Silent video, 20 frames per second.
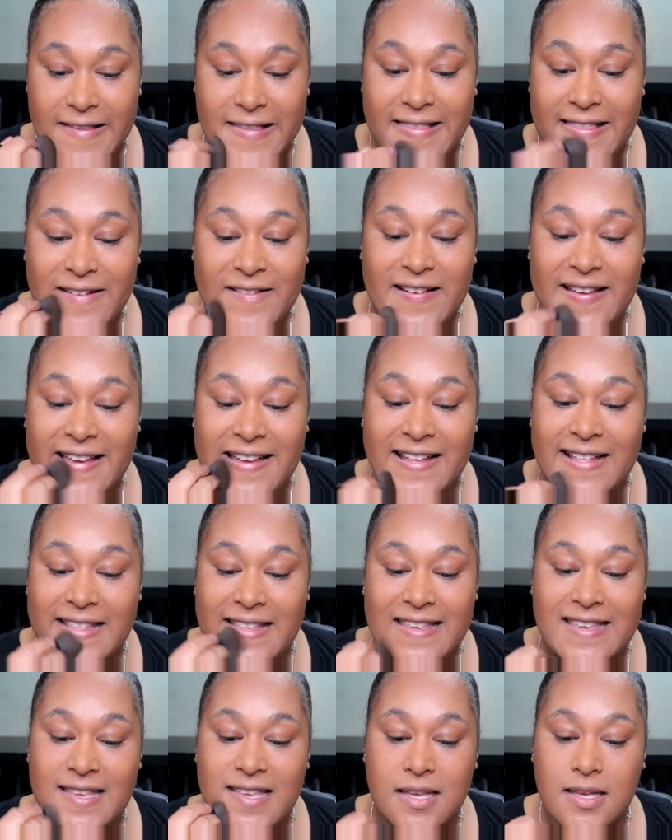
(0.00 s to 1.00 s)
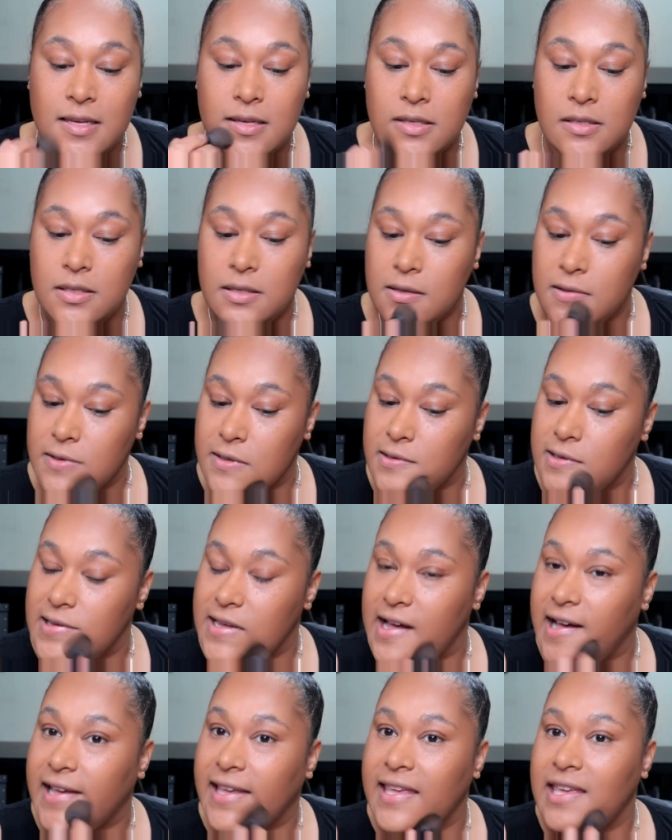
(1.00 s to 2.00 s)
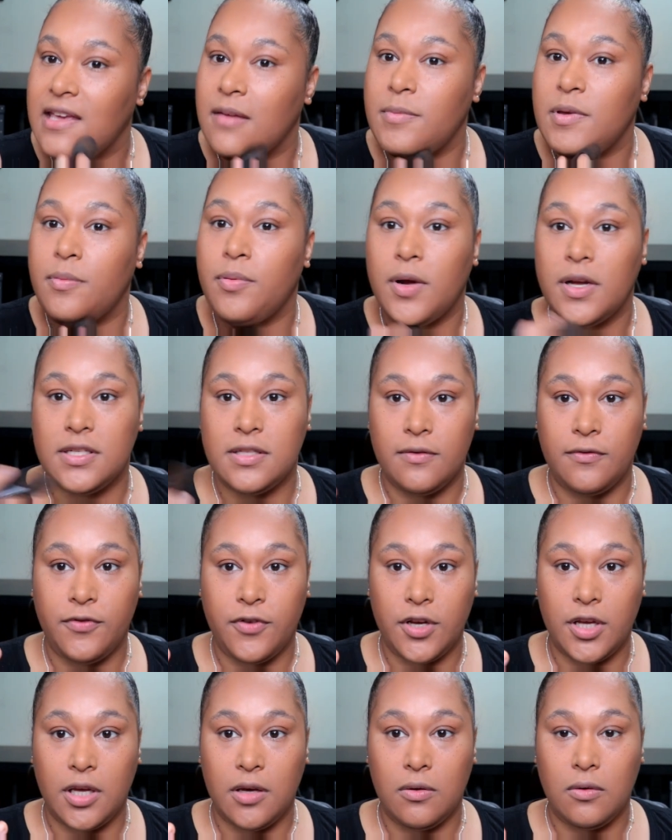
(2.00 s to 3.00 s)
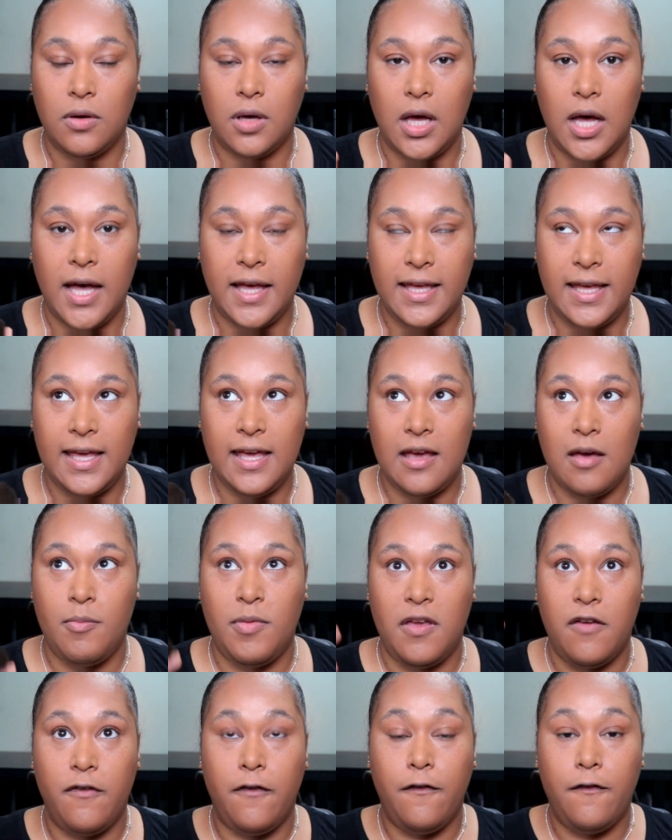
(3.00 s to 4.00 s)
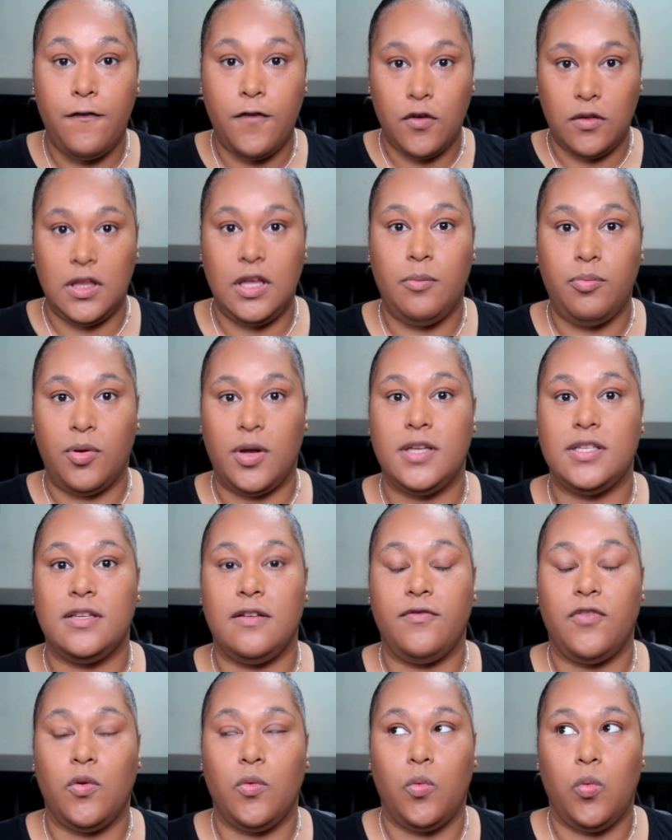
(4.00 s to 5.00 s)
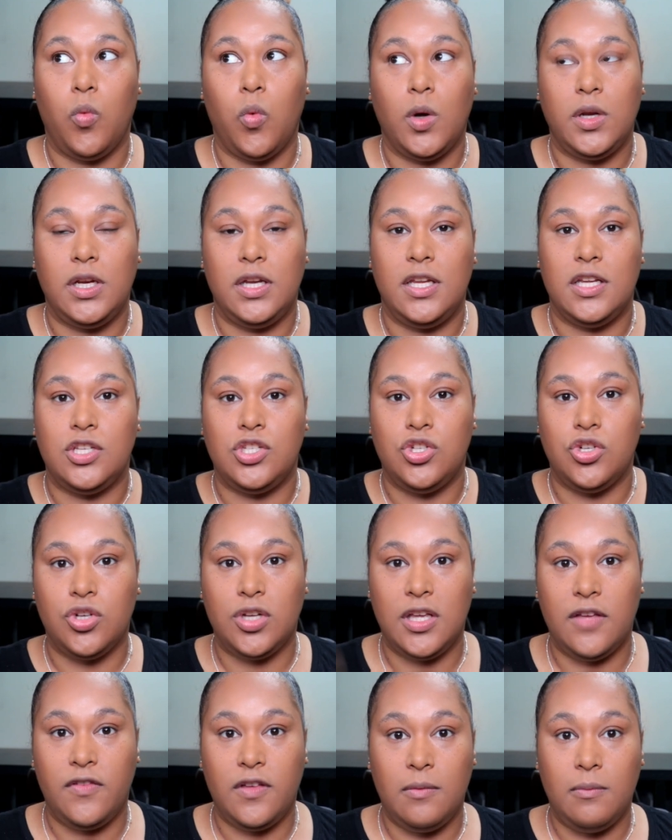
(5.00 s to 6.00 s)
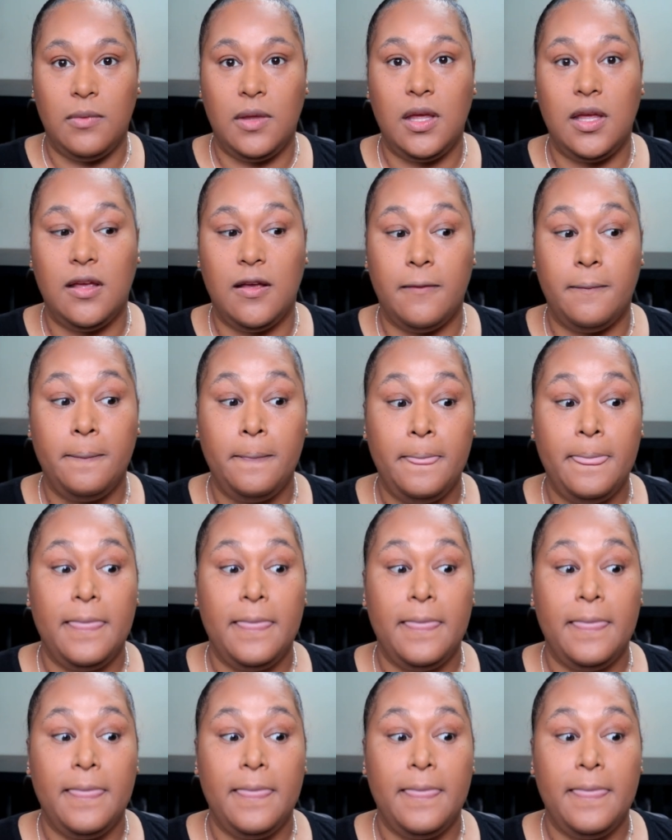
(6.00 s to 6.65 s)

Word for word: the reality is I can't be present for you. I can't be fully present for what it is you're giving me